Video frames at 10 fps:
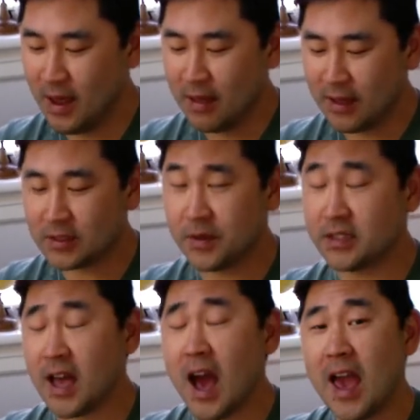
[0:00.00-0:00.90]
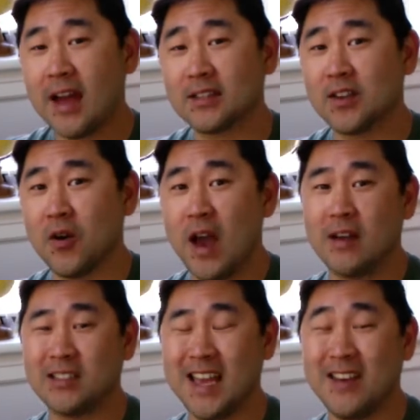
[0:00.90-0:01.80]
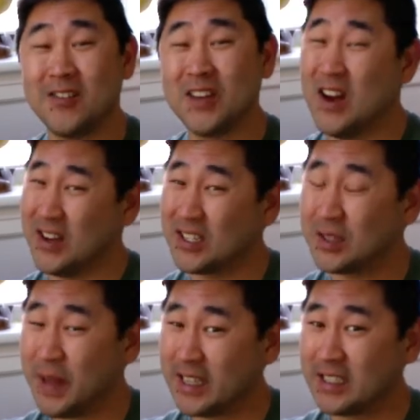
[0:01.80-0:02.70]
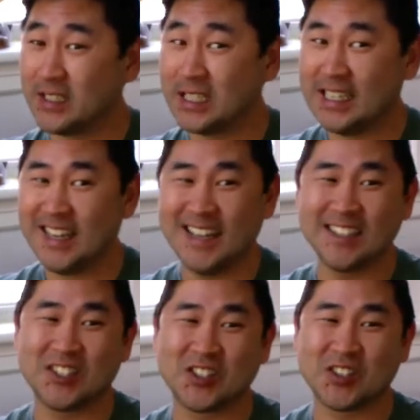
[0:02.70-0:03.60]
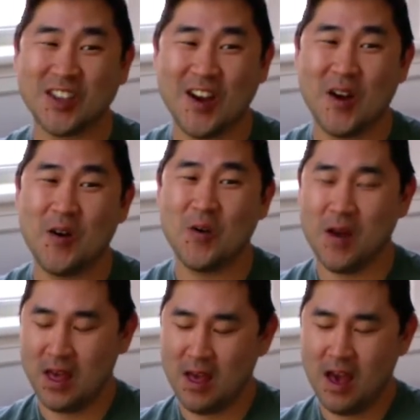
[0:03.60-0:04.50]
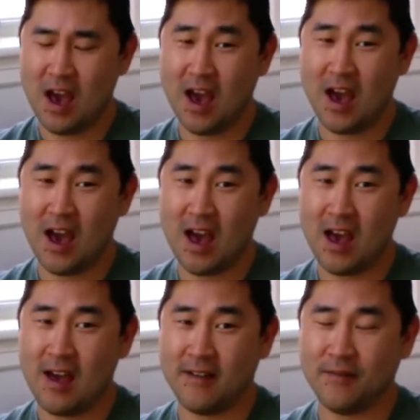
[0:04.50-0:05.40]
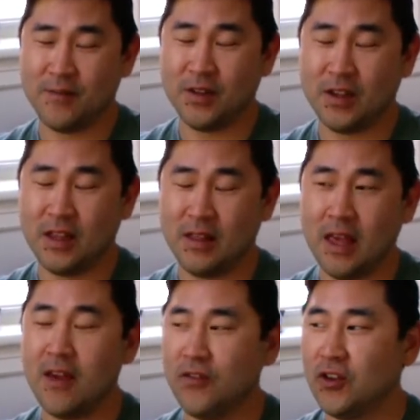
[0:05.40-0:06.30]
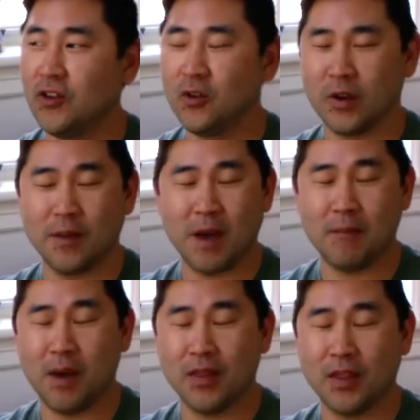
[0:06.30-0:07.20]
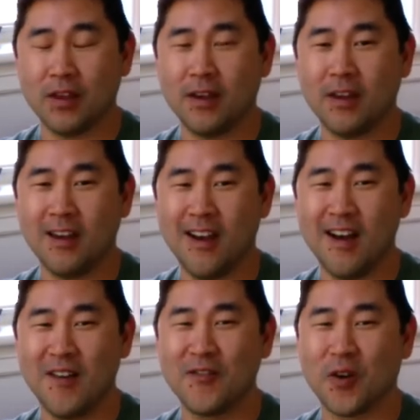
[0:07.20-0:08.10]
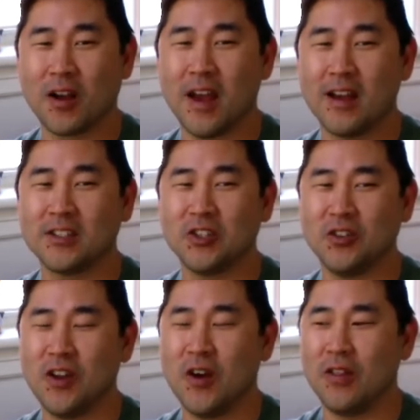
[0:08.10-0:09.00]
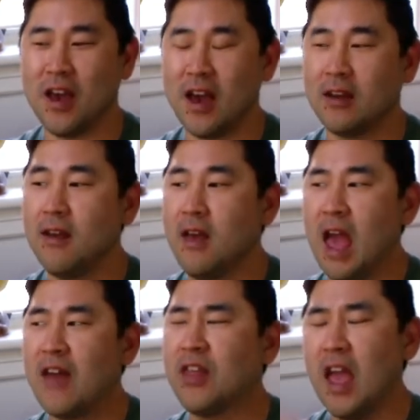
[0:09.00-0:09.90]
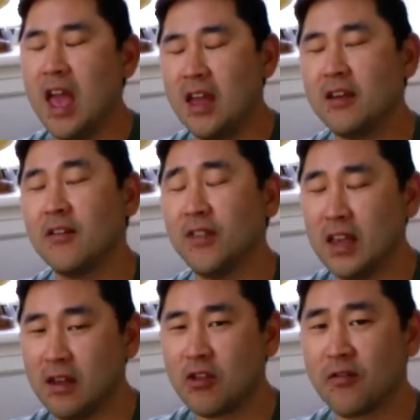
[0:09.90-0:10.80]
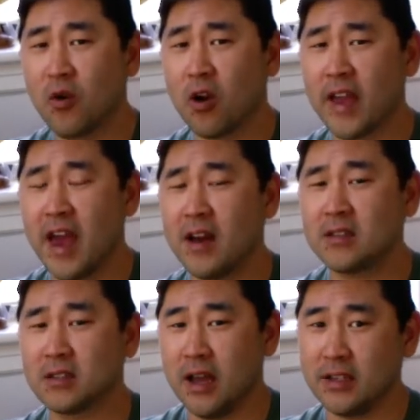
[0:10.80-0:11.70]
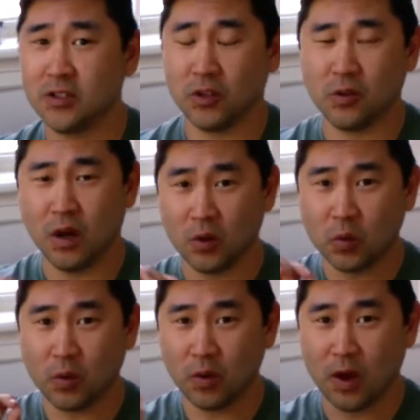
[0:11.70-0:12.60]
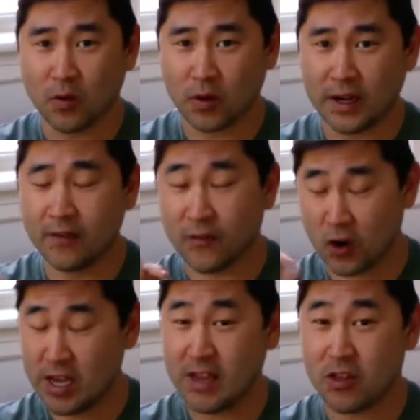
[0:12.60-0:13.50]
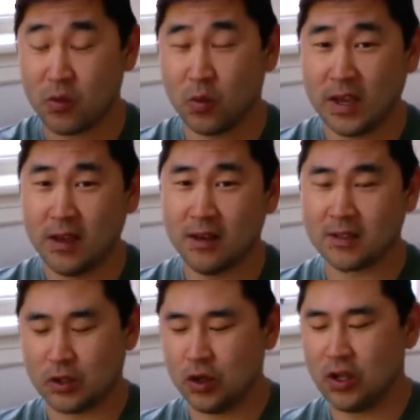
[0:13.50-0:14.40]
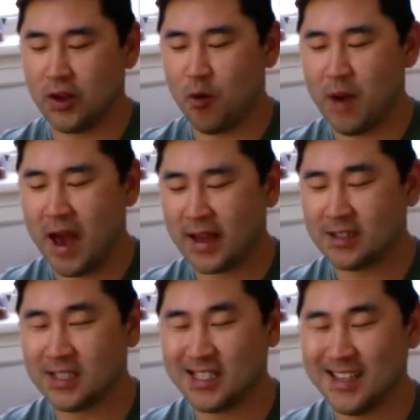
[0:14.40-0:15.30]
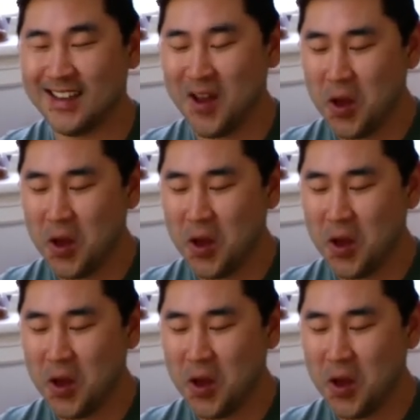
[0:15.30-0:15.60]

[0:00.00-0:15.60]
That's because I had to go out of town unexpectedly. And so if you do read my monthly forecast, you know that at the end of each forecast, I do a reading for each week. So you can go back and see